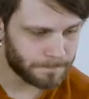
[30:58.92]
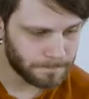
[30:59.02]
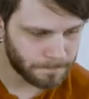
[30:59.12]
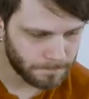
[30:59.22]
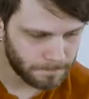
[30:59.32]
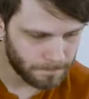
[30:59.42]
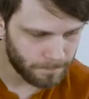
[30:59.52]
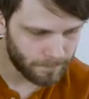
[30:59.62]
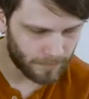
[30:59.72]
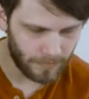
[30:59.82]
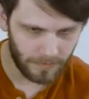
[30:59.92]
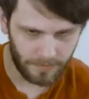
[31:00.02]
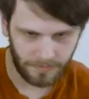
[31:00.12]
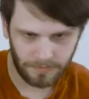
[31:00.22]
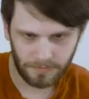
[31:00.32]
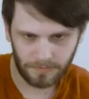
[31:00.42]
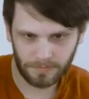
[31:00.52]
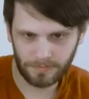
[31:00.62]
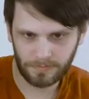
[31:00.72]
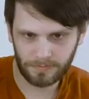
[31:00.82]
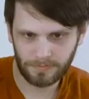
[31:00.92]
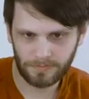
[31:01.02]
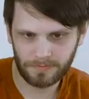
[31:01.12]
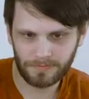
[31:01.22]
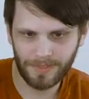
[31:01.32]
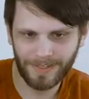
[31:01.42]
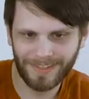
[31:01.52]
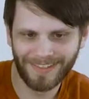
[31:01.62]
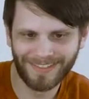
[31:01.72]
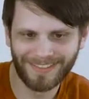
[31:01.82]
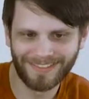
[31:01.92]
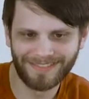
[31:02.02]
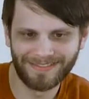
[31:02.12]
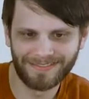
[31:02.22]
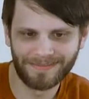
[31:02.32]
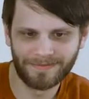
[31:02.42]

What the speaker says: The person shown says nothing.